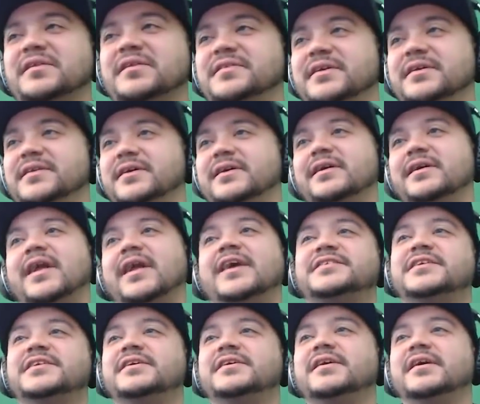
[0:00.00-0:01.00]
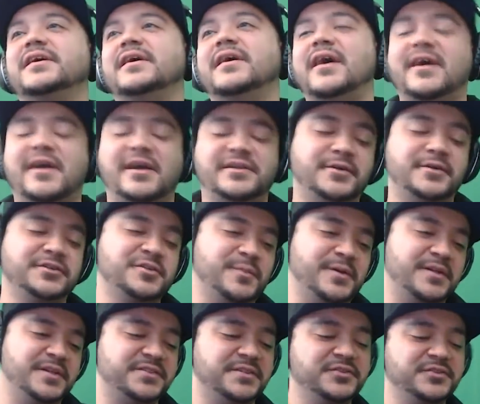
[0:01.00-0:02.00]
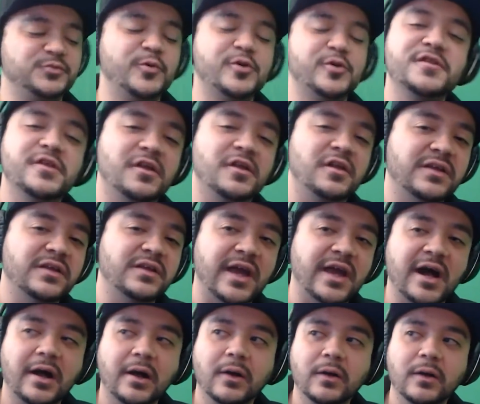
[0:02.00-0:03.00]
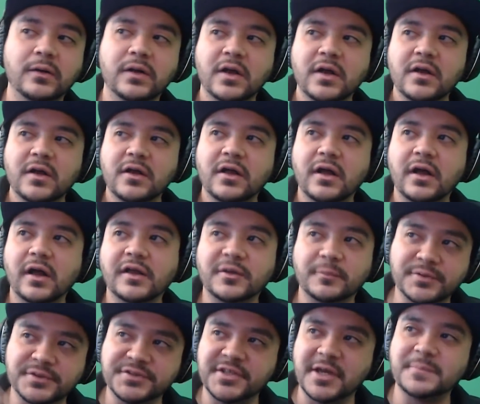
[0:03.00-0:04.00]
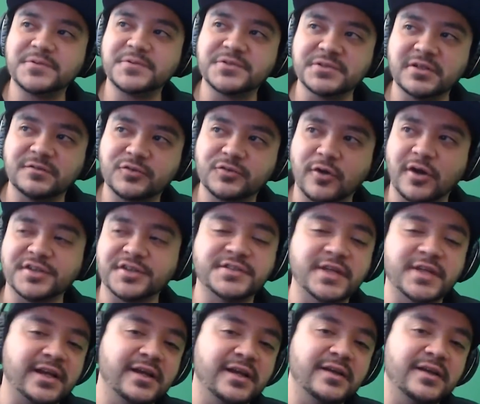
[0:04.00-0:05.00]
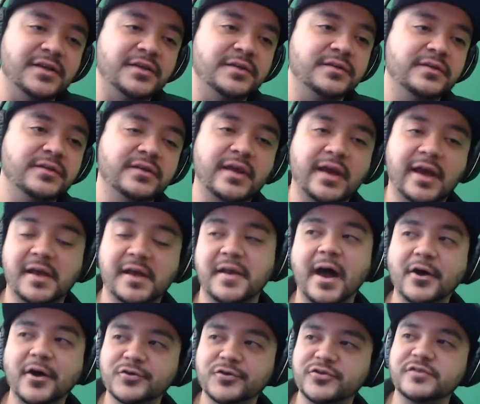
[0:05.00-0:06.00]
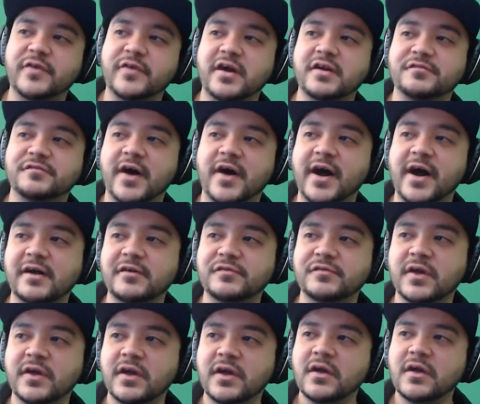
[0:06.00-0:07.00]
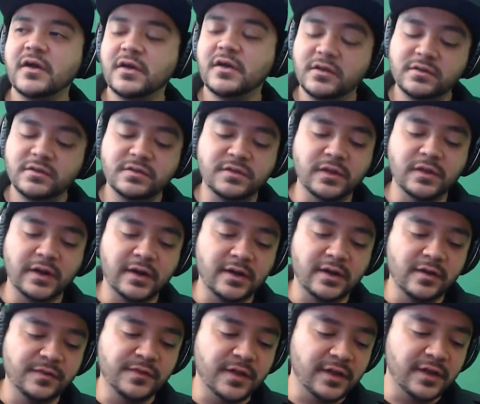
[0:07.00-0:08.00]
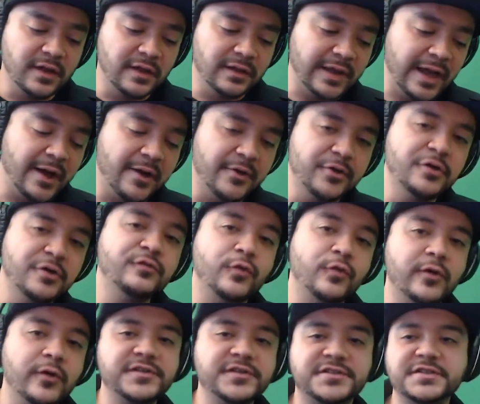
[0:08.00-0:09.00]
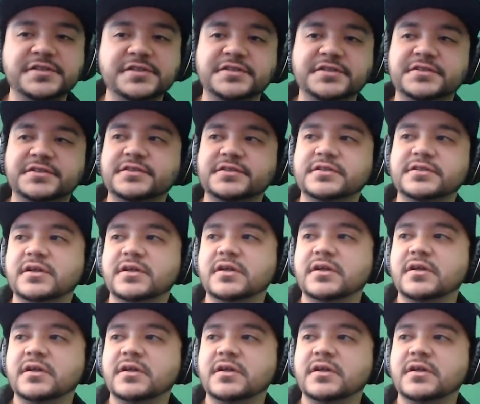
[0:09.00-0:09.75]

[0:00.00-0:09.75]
the classic, I talked about this on Twitter the other day, how the perception of Cross Tekken and now Street Fighter V, the louder voices